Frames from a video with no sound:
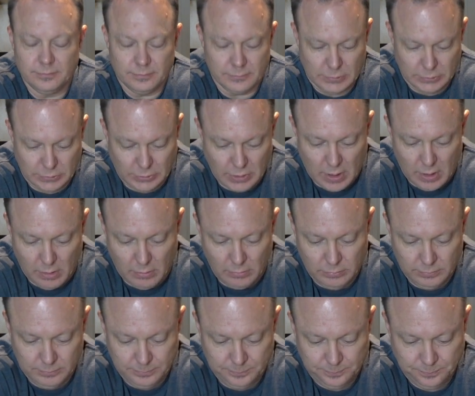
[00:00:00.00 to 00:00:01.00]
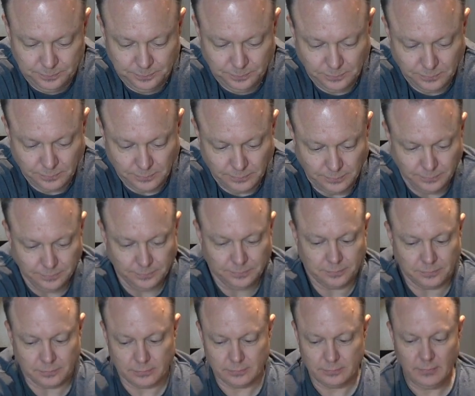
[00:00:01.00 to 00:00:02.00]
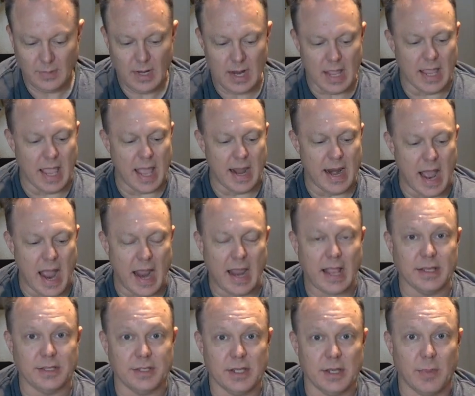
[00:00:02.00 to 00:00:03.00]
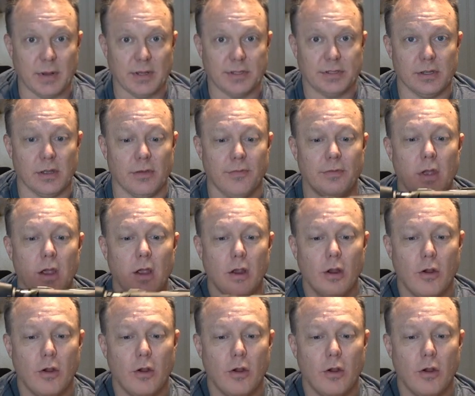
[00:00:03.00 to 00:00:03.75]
So again, I can see myself